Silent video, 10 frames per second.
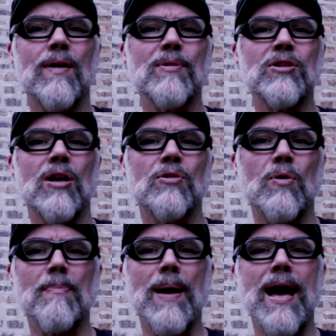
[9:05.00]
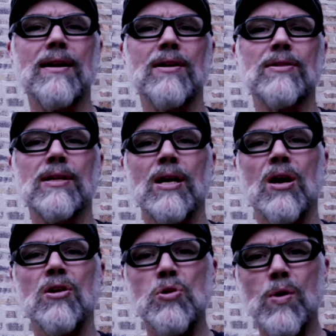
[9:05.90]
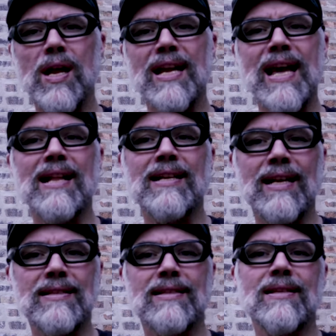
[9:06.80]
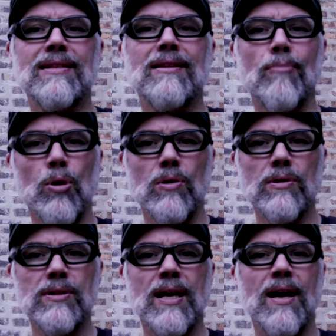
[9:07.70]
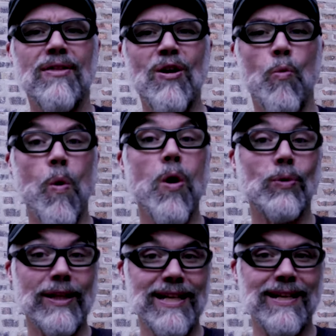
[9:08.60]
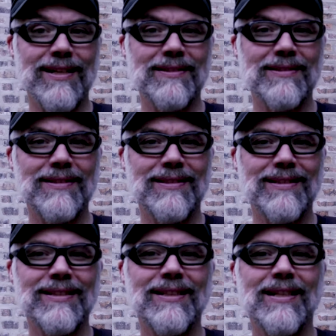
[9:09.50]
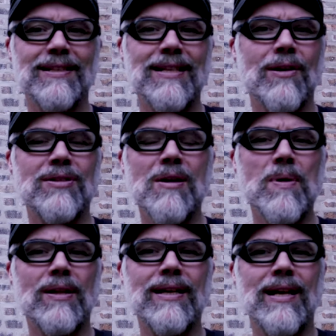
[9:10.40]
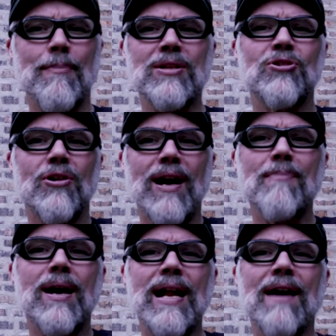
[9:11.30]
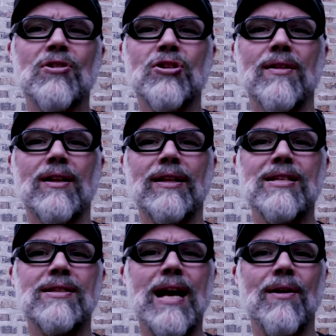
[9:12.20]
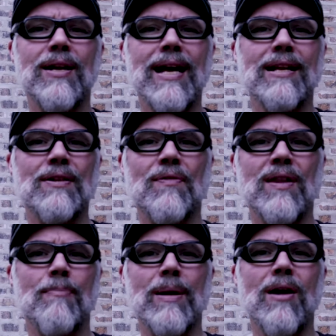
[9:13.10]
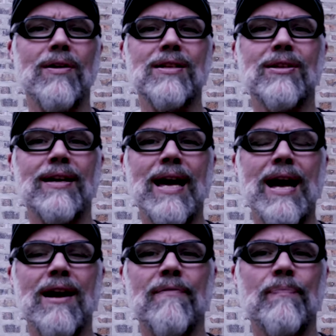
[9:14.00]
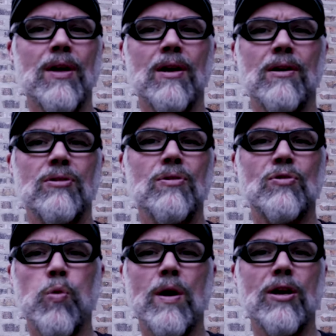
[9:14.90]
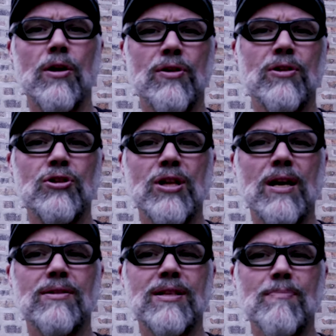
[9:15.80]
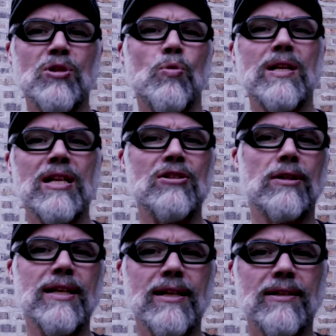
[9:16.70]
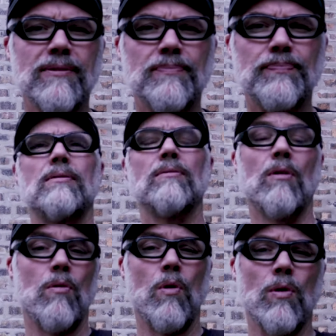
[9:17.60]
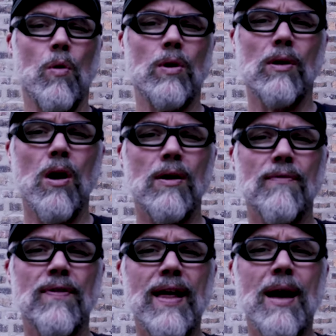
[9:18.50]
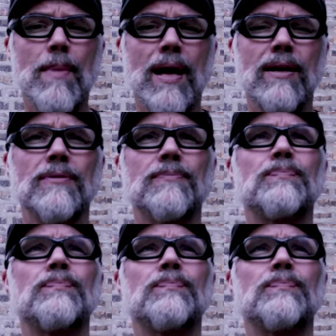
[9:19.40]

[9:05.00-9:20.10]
ceramic shell to our patterns, you can get consistent molds that won't leak. Typically, I mean, sure, I might have a shell that leaks now and again and everything, but I'll easily do 20 or 30 shells in between each leak, or longer for that matter.